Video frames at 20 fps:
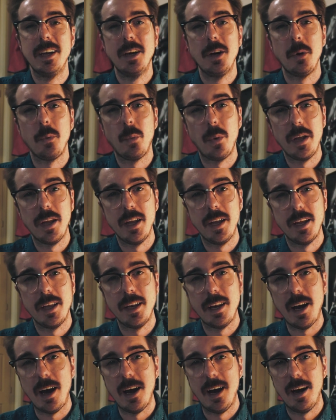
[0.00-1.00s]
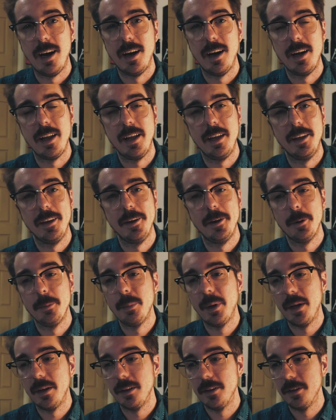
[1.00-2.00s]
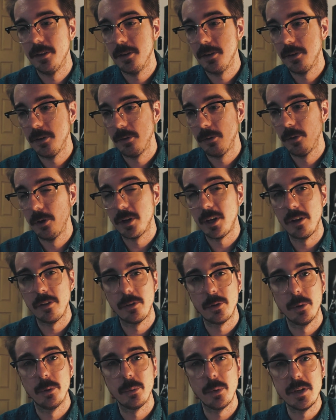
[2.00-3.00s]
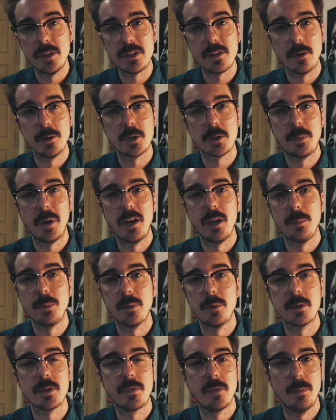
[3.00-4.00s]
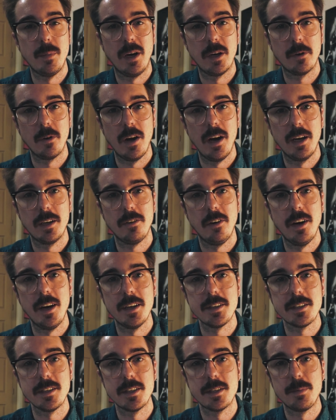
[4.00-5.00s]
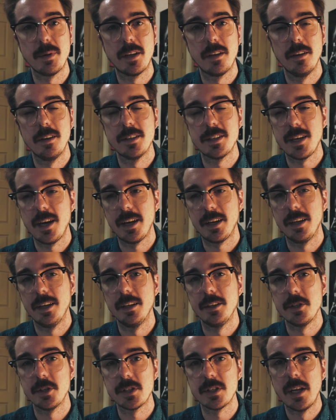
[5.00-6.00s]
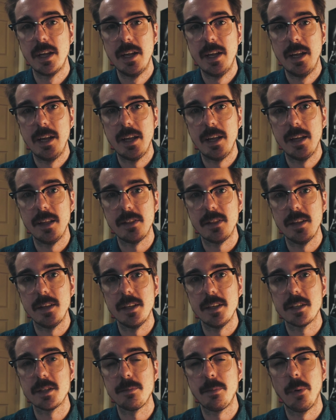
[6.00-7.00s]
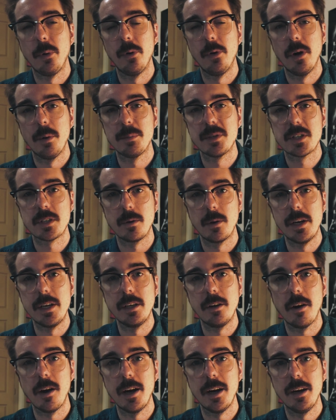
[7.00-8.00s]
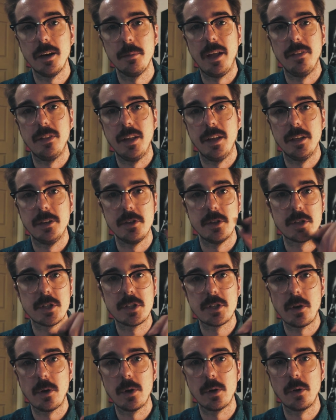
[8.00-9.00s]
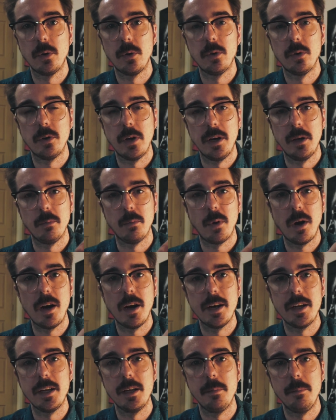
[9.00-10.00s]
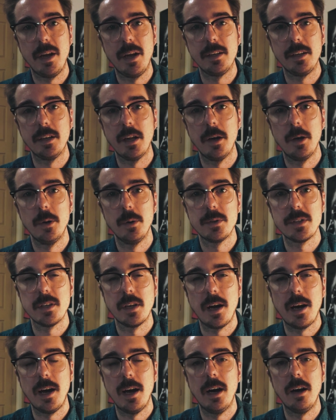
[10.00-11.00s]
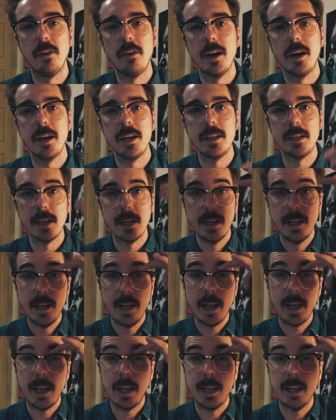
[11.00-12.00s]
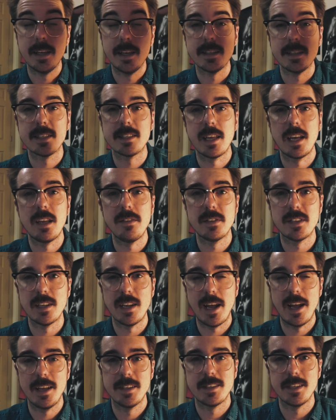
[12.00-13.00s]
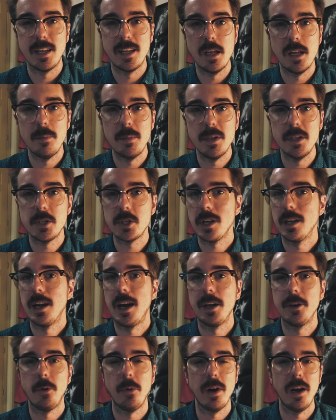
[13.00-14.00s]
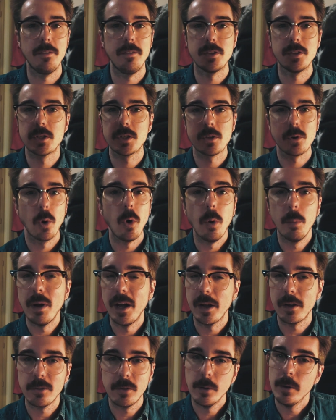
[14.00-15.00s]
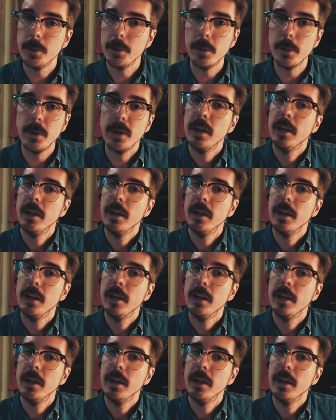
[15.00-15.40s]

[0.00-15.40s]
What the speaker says: when I am looking through research papers for my grad classes, because I can just hit this, pull up screen grab, and then just circle and write and make notes and highlight, and it saves it as an image, and I don't have to scroll back through